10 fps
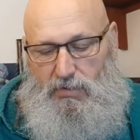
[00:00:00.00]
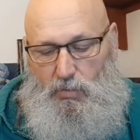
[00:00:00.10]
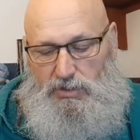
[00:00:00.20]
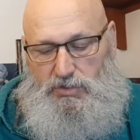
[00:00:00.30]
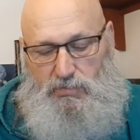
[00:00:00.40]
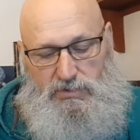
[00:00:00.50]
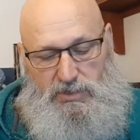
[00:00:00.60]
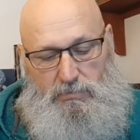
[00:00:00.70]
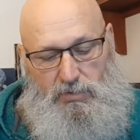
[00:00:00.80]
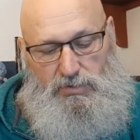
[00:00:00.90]
which
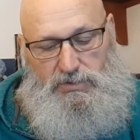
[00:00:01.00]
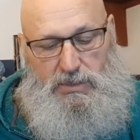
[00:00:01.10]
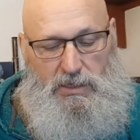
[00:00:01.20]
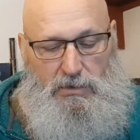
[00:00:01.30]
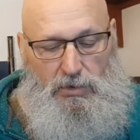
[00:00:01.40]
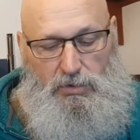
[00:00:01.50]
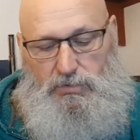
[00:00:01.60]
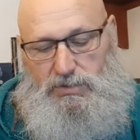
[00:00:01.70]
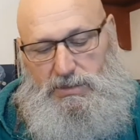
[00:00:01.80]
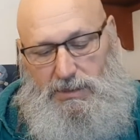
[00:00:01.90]
resembles the
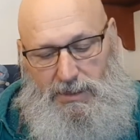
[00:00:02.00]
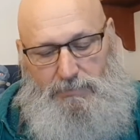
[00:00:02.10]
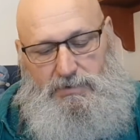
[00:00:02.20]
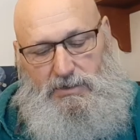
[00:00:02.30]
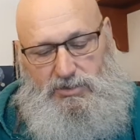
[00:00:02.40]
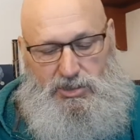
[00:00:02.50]
loose-lipped